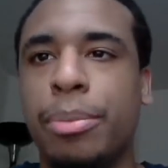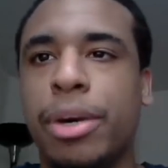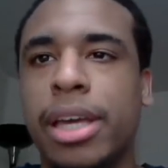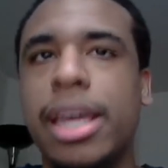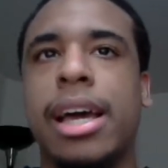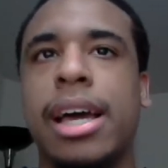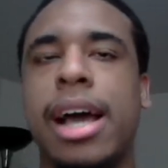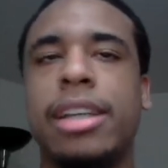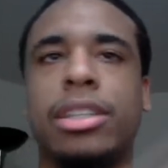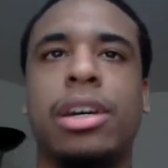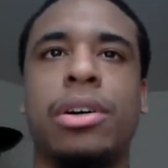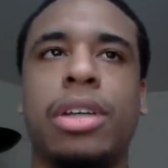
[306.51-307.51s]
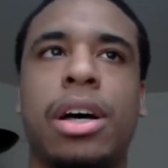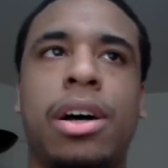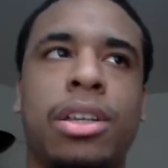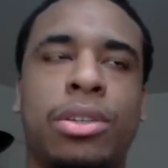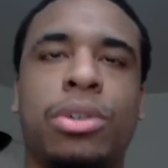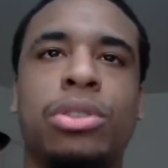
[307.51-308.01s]
But yeah, as all
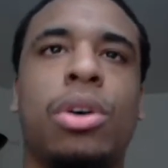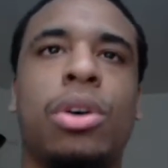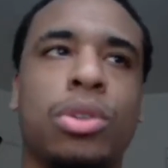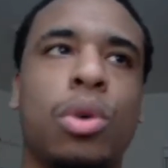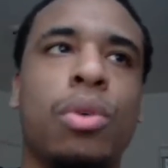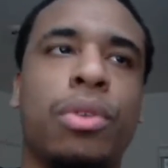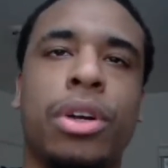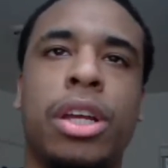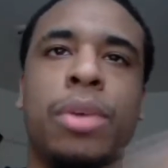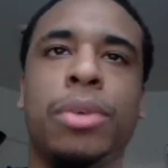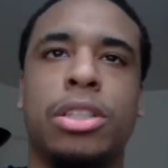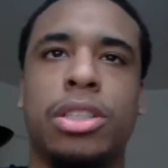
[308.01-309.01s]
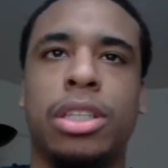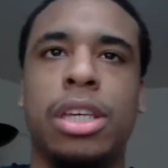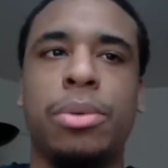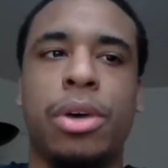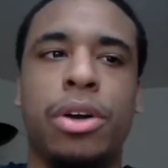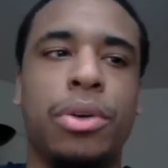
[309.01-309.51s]
was over, he went to
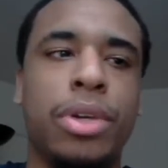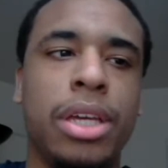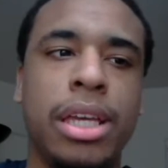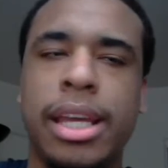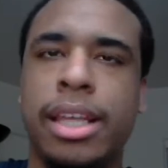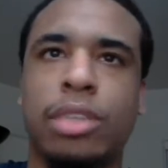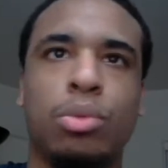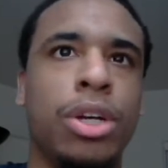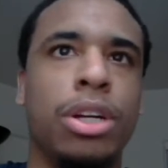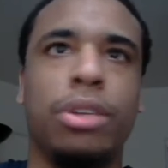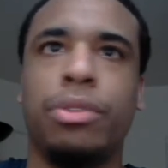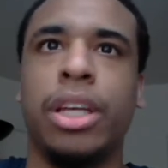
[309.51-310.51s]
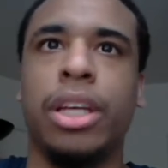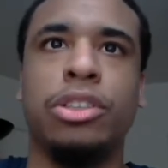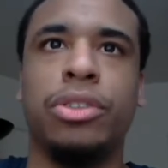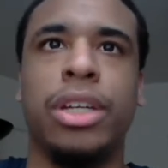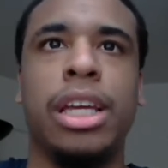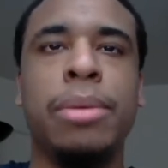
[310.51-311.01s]
sleep, Haruki, and he had this weird freaking
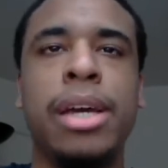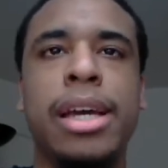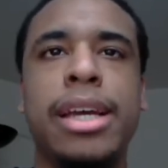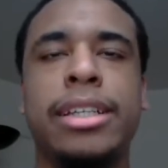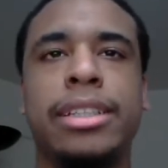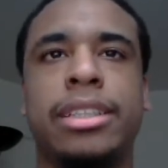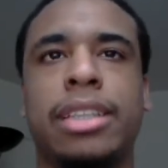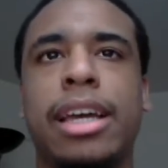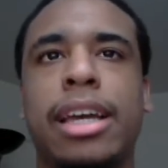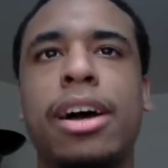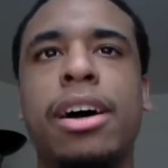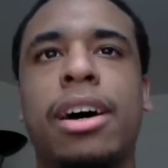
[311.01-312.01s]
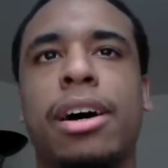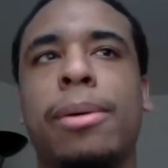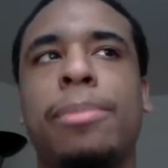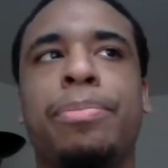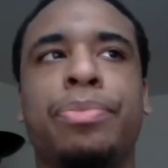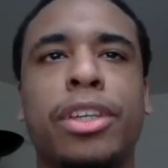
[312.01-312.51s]
dream. He's just like,
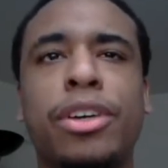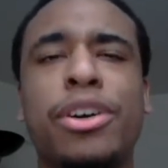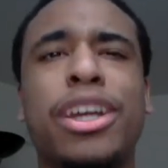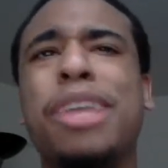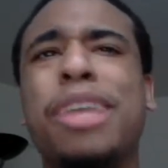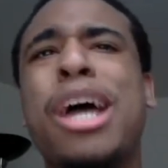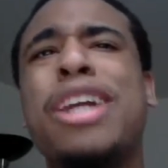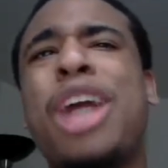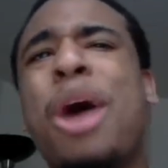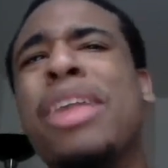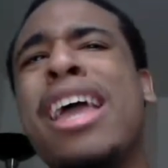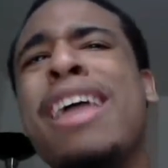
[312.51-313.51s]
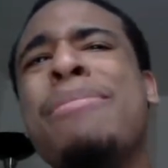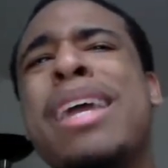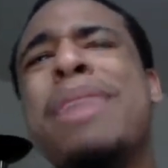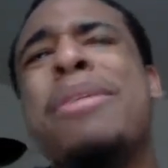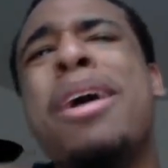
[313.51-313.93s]
Kirikime, don't leave me!